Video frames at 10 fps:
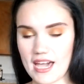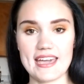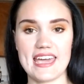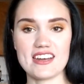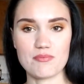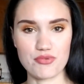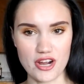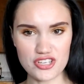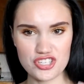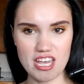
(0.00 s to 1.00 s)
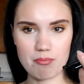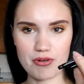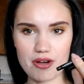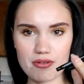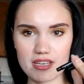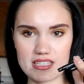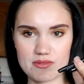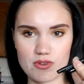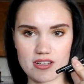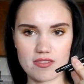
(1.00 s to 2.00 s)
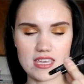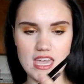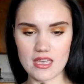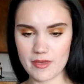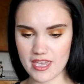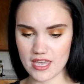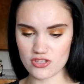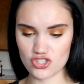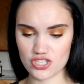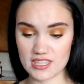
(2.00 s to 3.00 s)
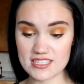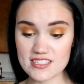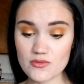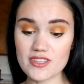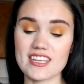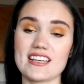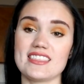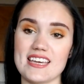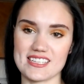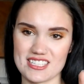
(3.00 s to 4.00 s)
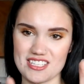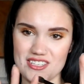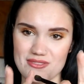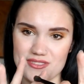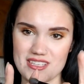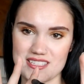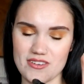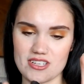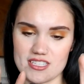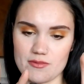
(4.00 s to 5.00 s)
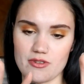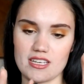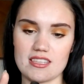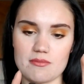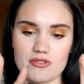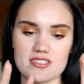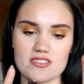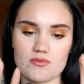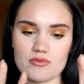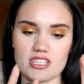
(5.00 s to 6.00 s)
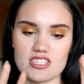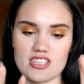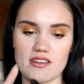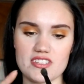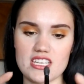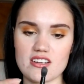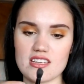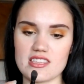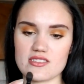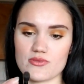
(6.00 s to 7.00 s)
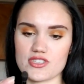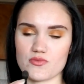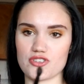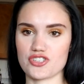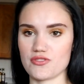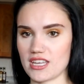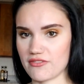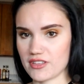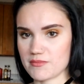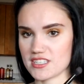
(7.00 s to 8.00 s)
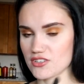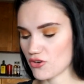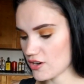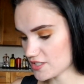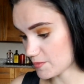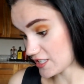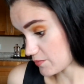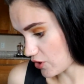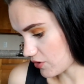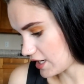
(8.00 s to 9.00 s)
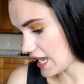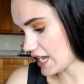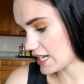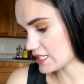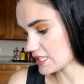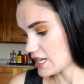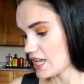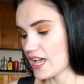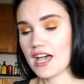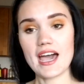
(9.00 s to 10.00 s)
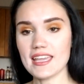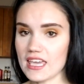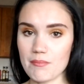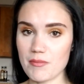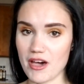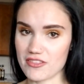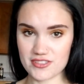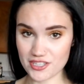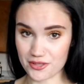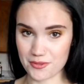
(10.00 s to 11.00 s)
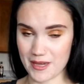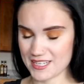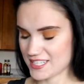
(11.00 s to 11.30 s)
I had a brush that broke. It's one of the ABH. This is the one that I liked too, so that's very disappointing. The bristles were really soft here and these ones weren't too like flimsy and gross, but it's broken and I can't be bothered to glue it back